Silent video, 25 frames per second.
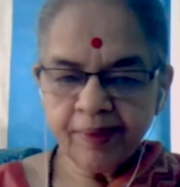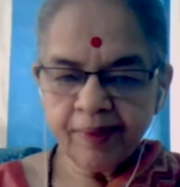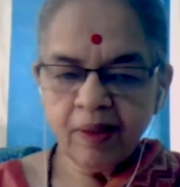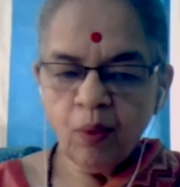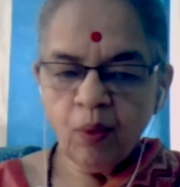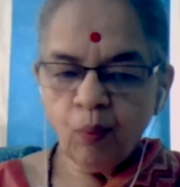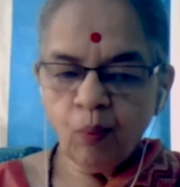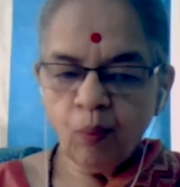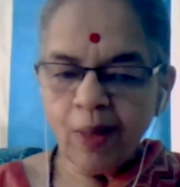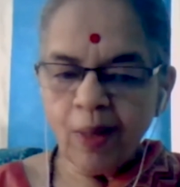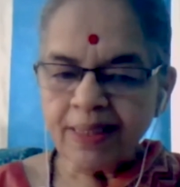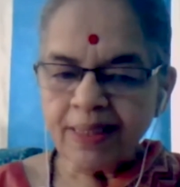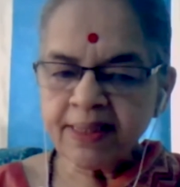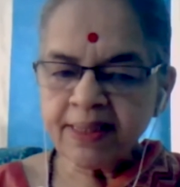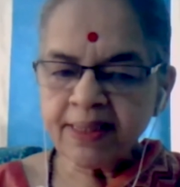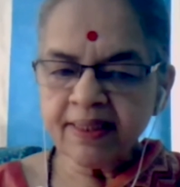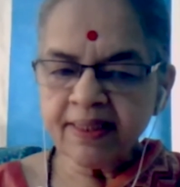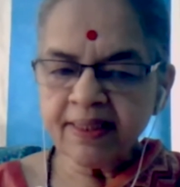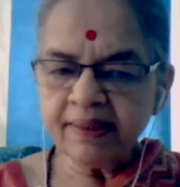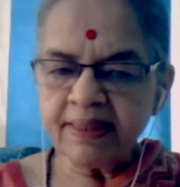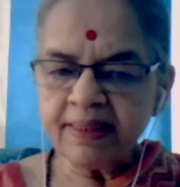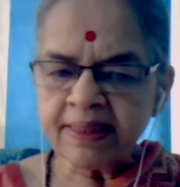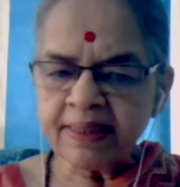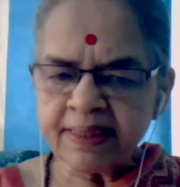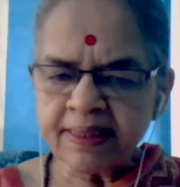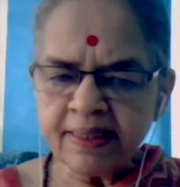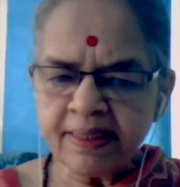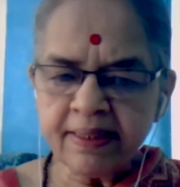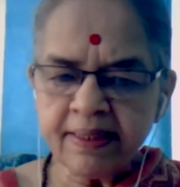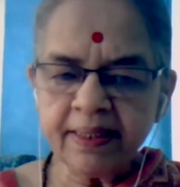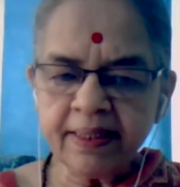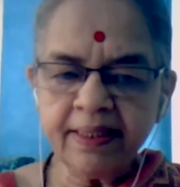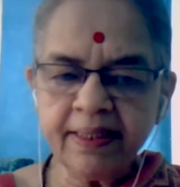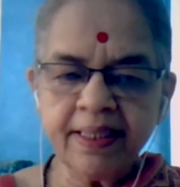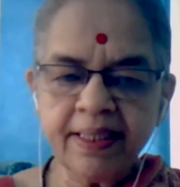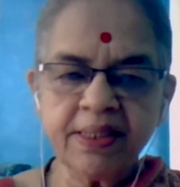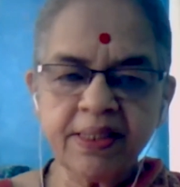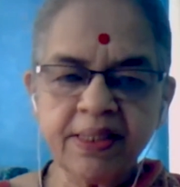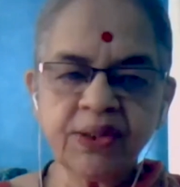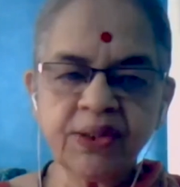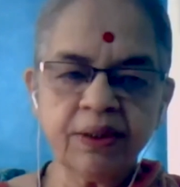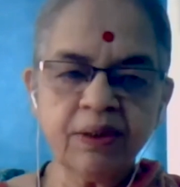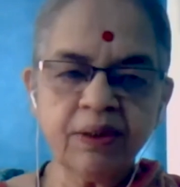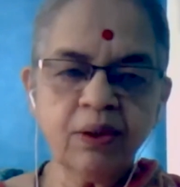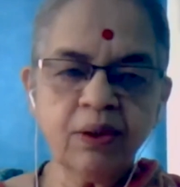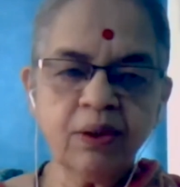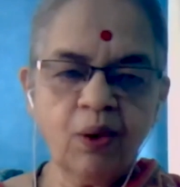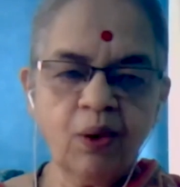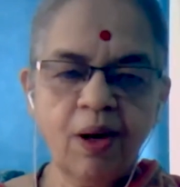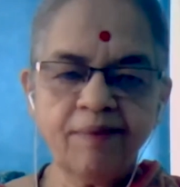once the
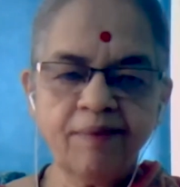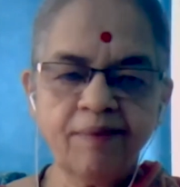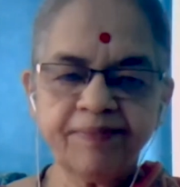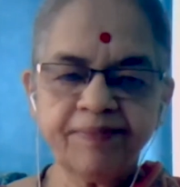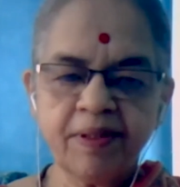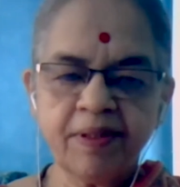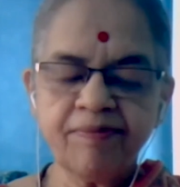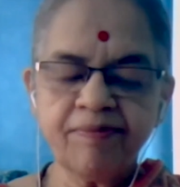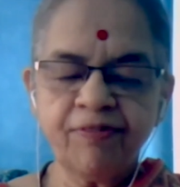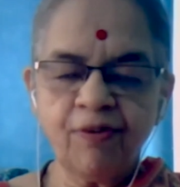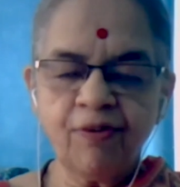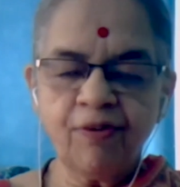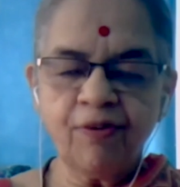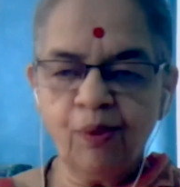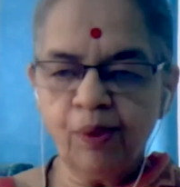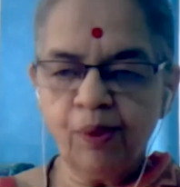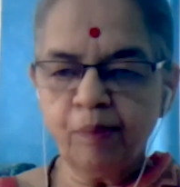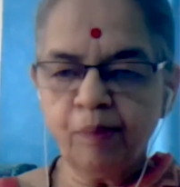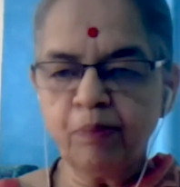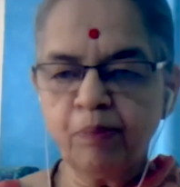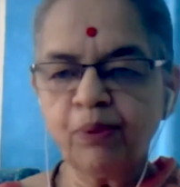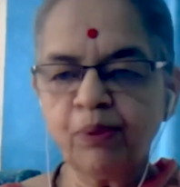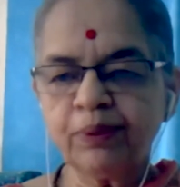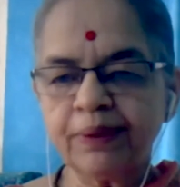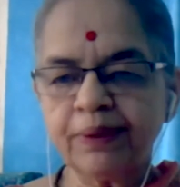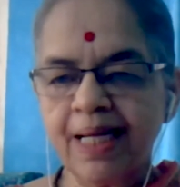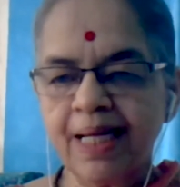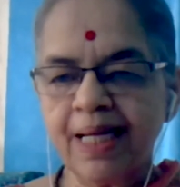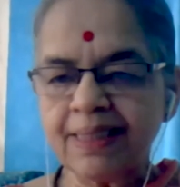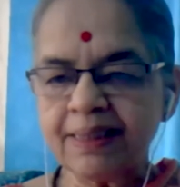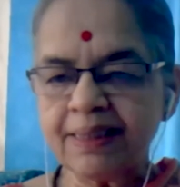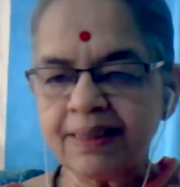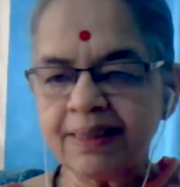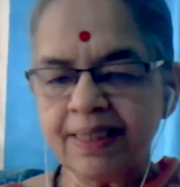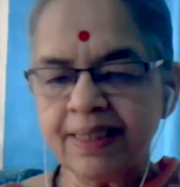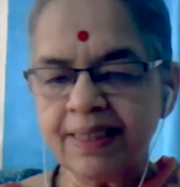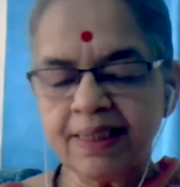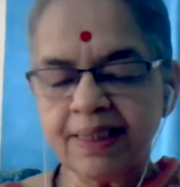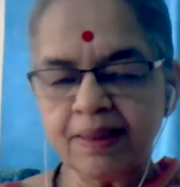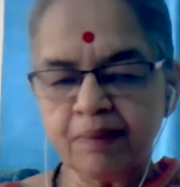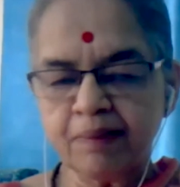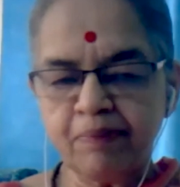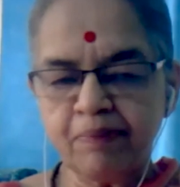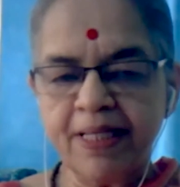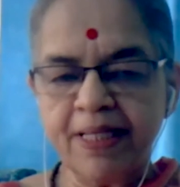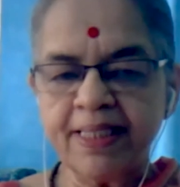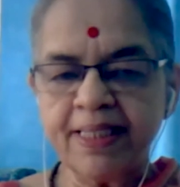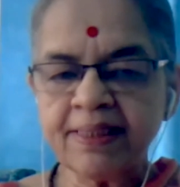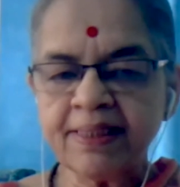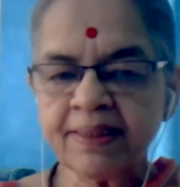disintegration of the four bhutas takes
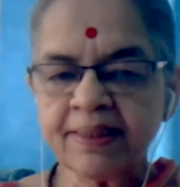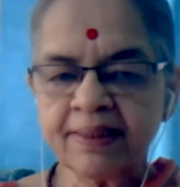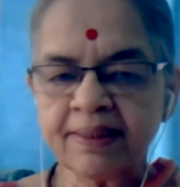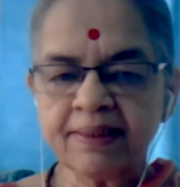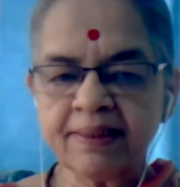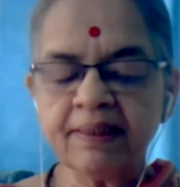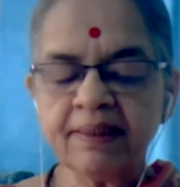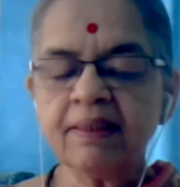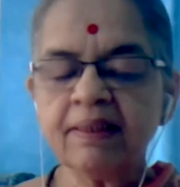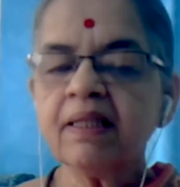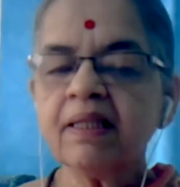place,